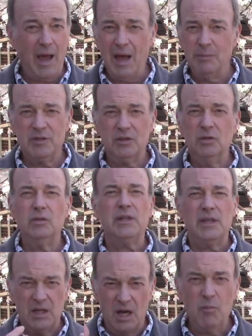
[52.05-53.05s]

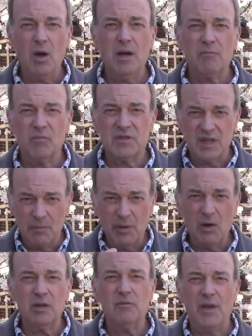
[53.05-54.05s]
absolutely, come on, step
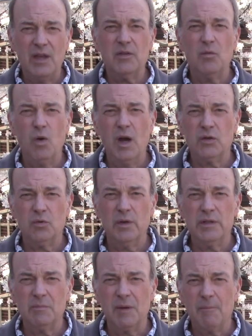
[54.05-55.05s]
out in faith and walk
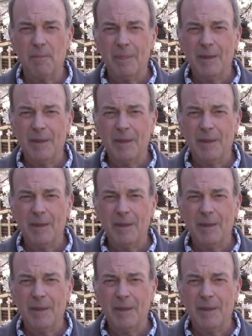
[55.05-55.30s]
towards me.